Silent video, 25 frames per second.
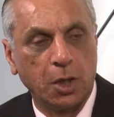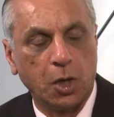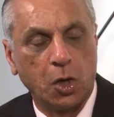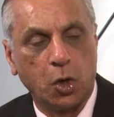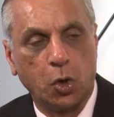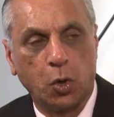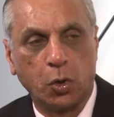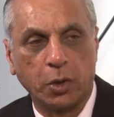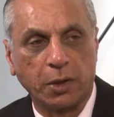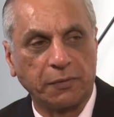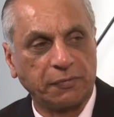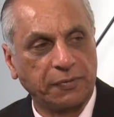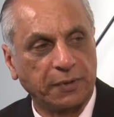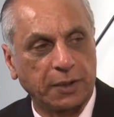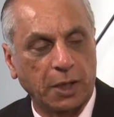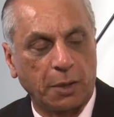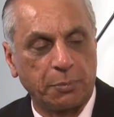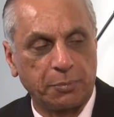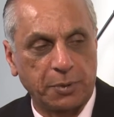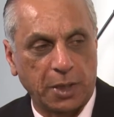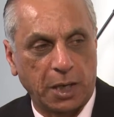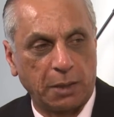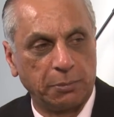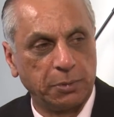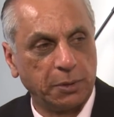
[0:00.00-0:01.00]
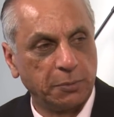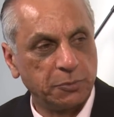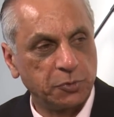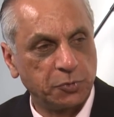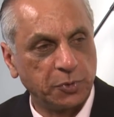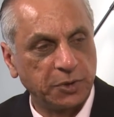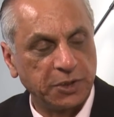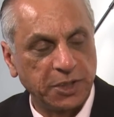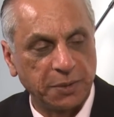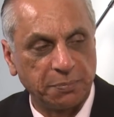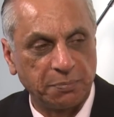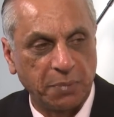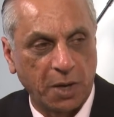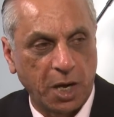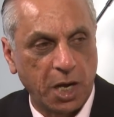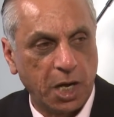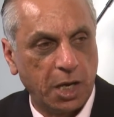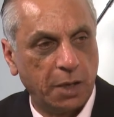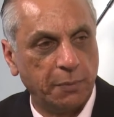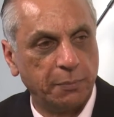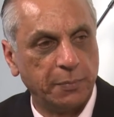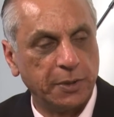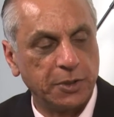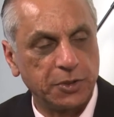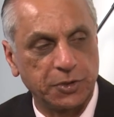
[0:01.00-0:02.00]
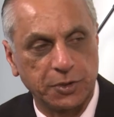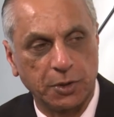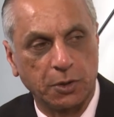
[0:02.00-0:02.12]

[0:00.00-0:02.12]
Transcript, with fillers: or if they've got problems with departments,